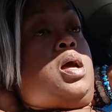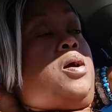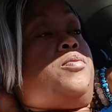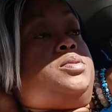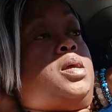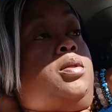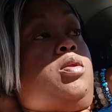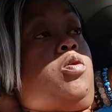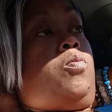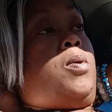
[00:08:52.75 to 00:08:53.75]
I was like,
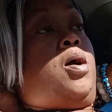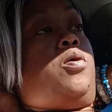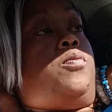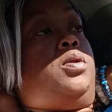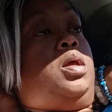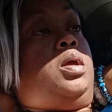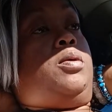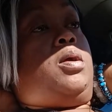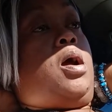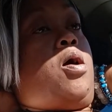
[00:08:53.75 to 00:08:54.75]
nope. I don't want to
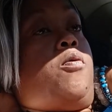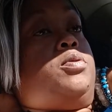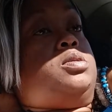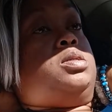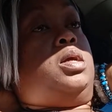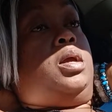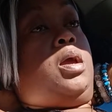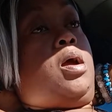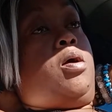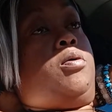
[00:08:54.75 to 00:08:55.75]
hear it. I don't want to see
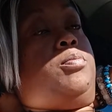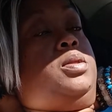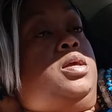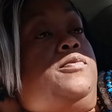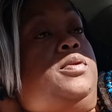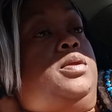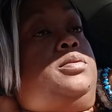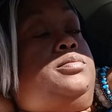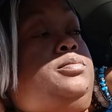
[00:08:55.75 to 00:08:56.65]
it. I don't believe in it.